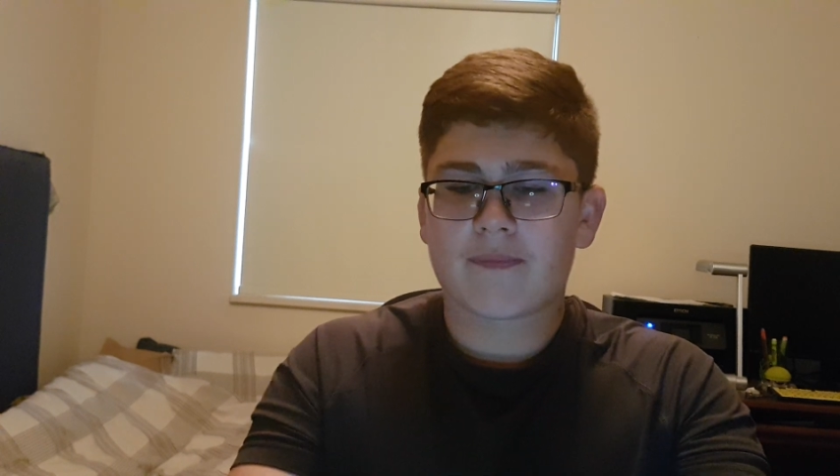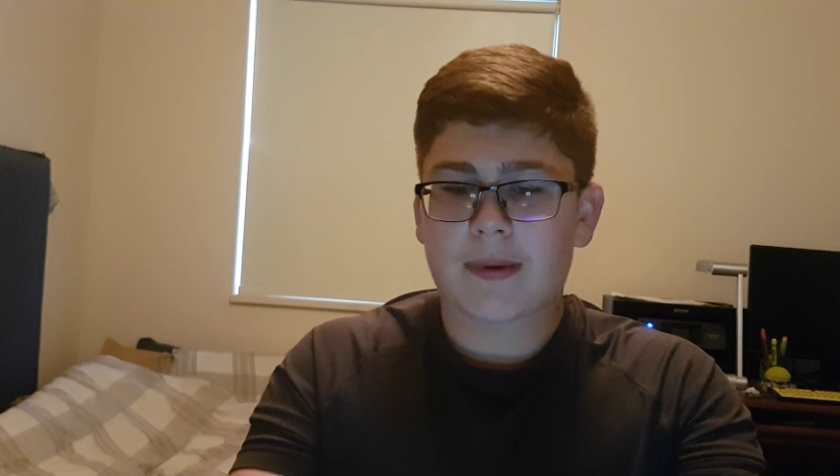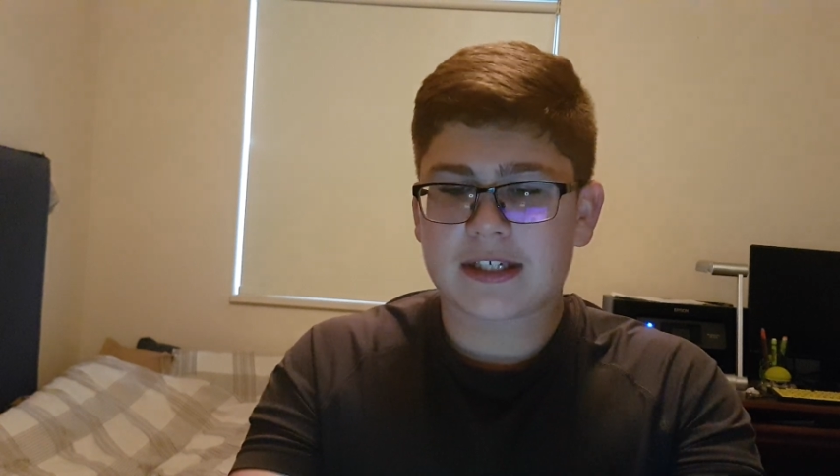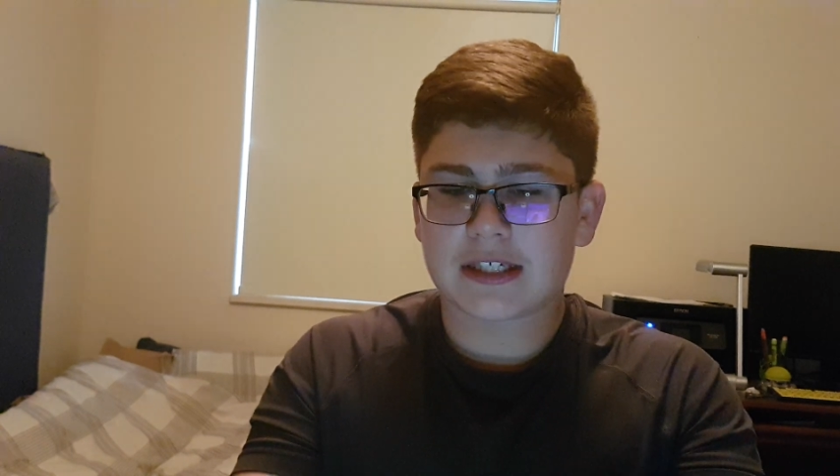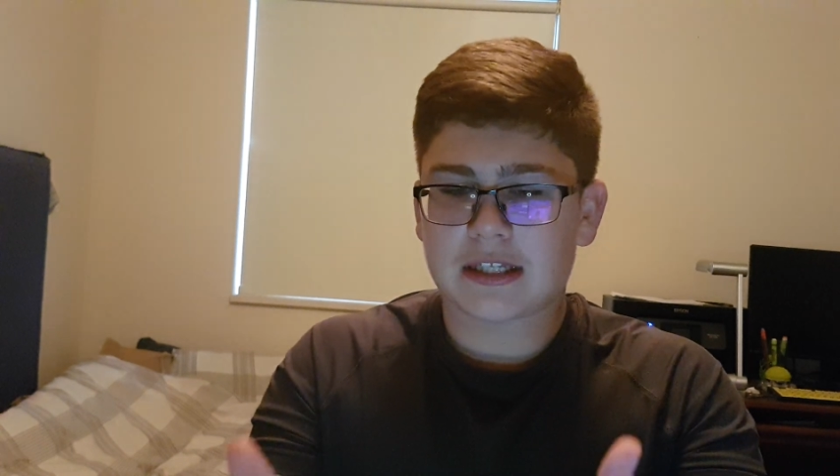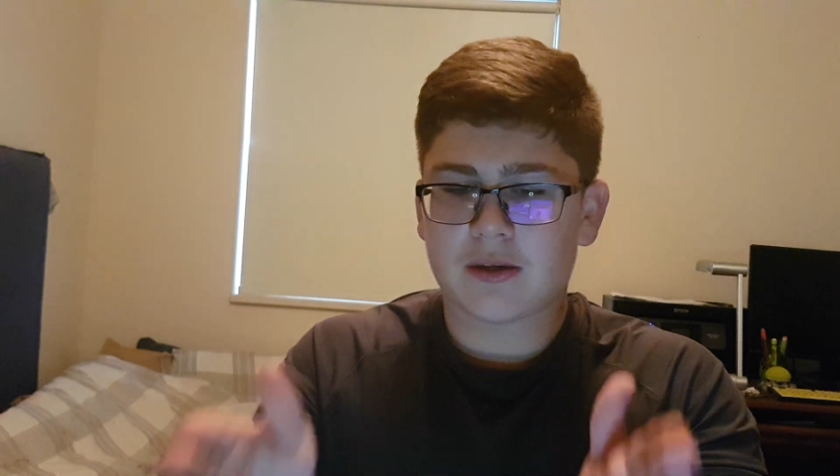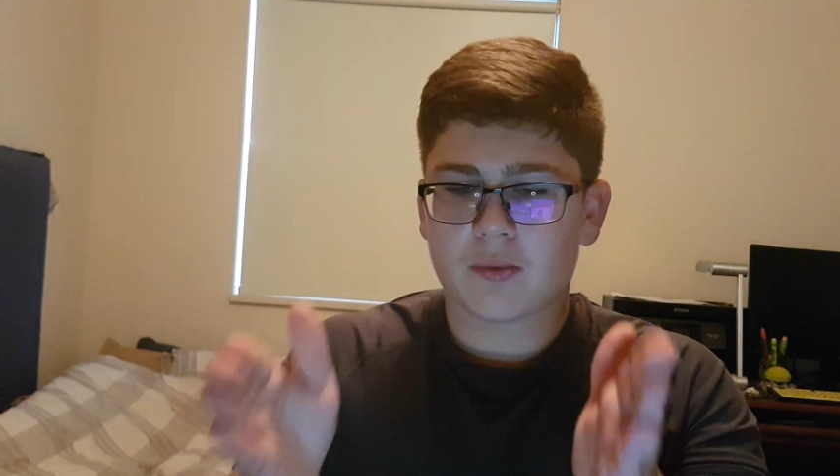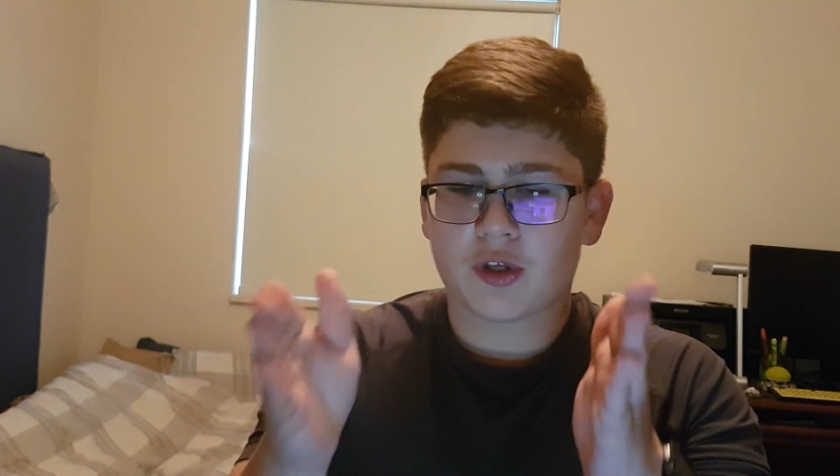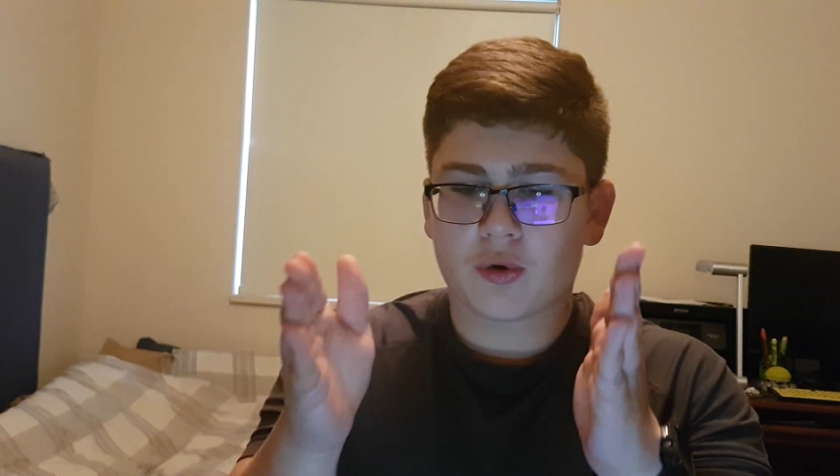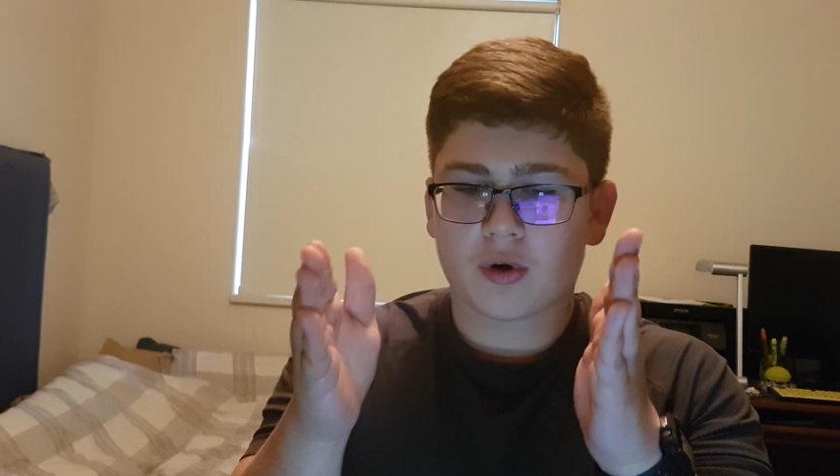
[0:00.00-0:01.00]
basically
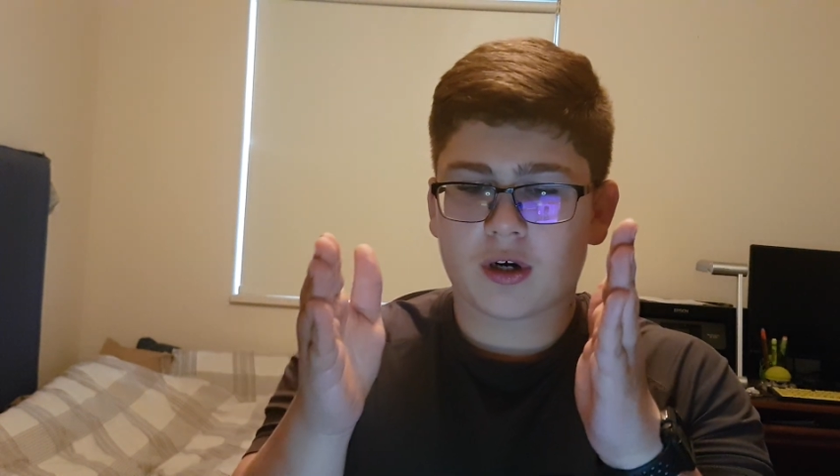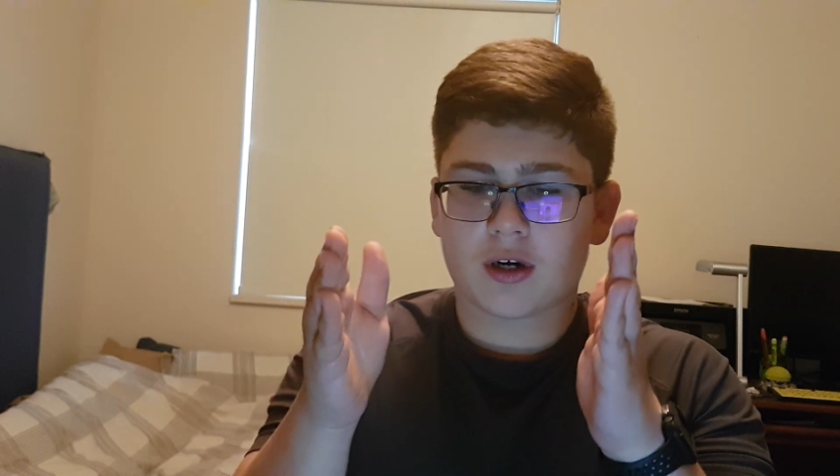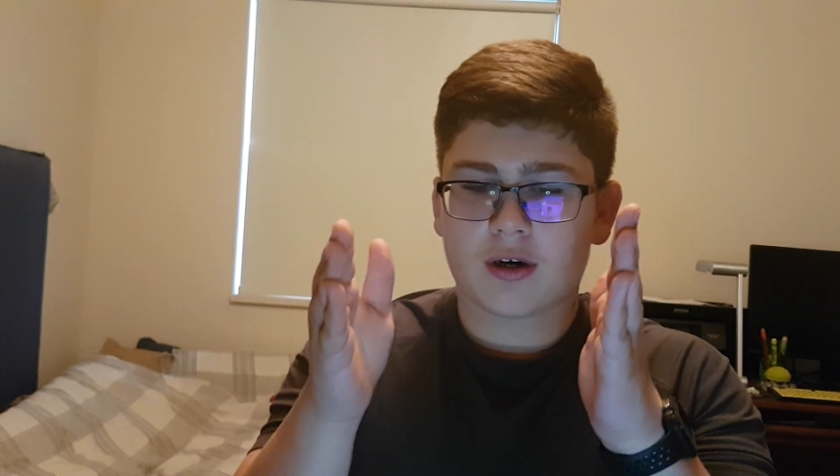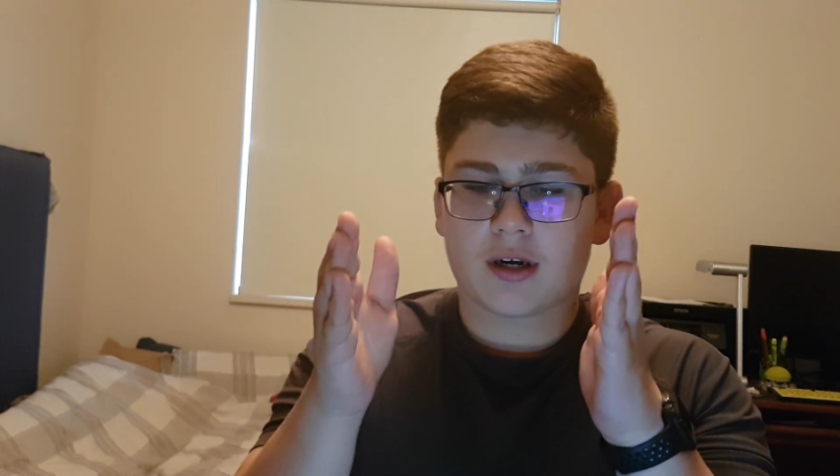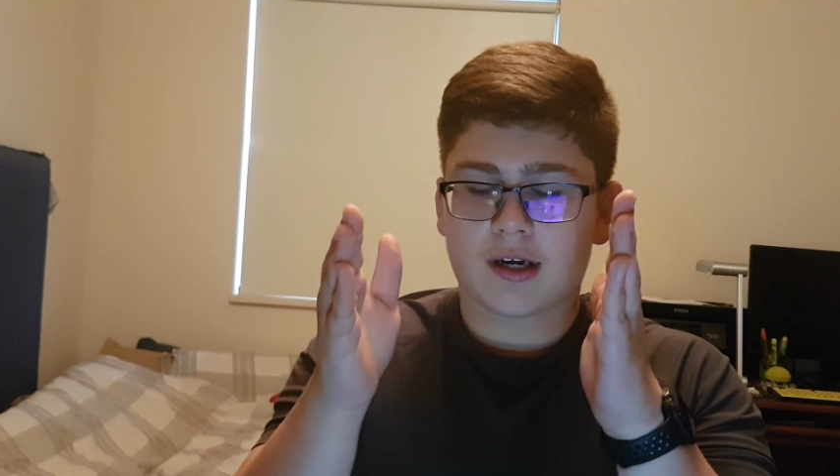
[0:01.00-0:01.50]
your